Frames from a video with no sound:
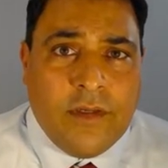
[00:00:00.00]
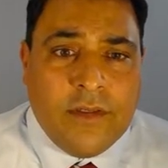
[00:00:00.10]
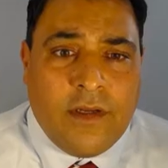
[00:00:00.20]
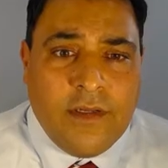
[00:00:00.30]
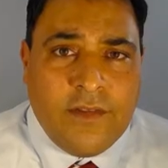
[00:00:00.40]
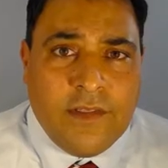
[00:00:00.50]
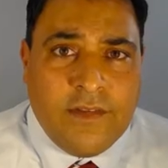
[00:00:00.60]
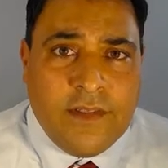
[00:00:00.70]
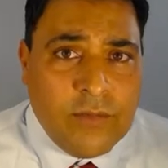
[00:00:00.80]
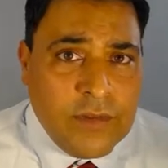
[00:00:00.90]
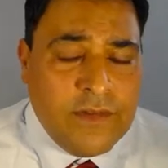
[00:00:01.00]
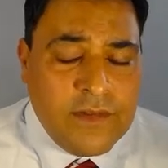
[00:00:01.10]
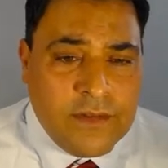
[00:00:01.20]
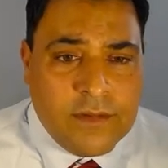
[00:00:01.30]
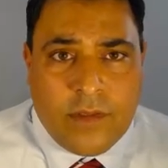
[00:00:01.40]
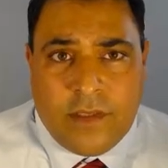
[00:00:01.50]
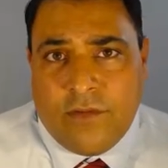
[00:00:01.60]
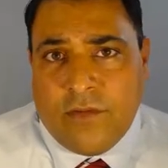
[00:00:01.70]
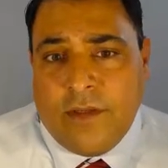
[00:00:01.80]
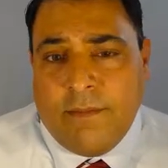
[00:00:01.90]
toxins get released into the
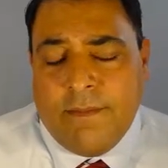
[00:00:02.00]
bloodstream.